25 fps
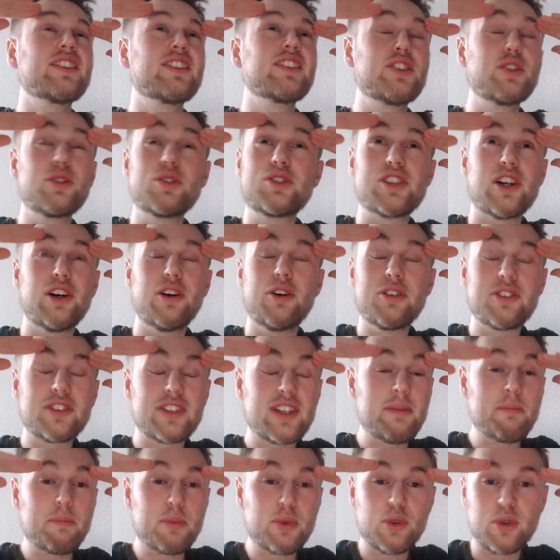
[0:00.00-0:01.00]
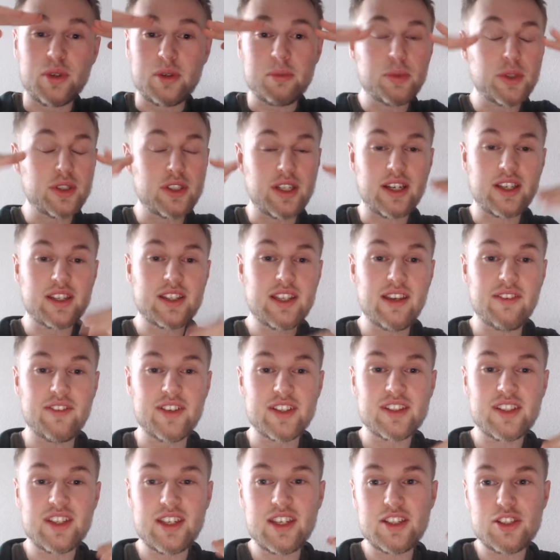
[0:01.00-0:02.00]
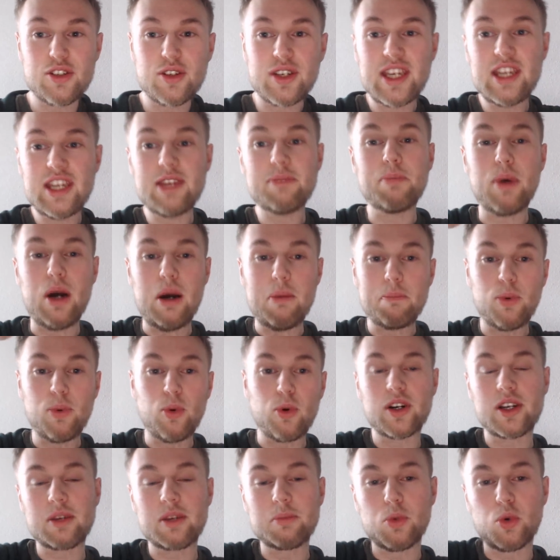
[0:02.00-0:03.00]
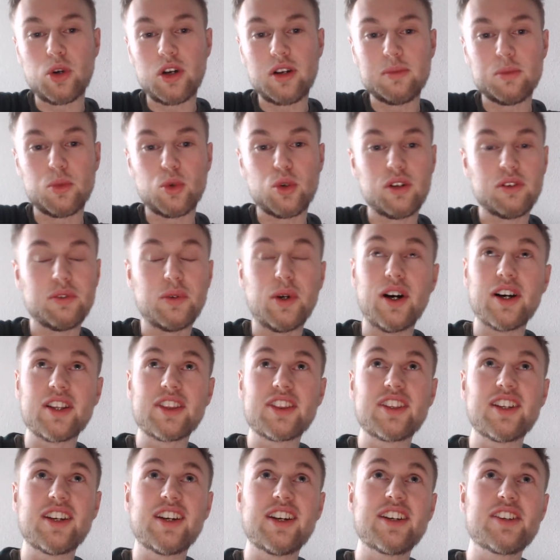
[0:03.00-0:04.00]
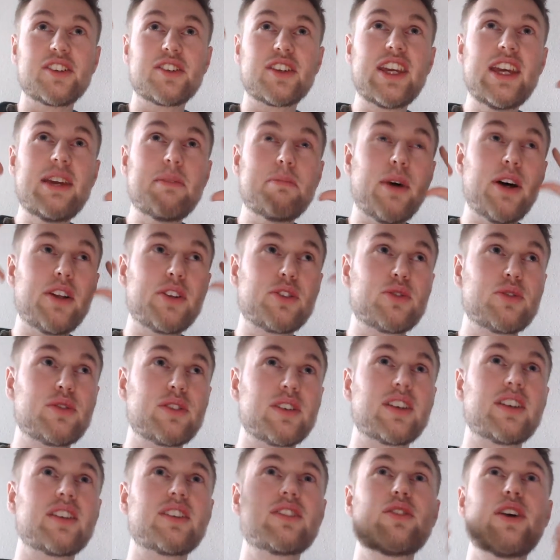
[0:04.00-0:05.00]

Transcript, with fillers: you don't improve in productivity and you keep on pouring more and more water and you keep on tr uh,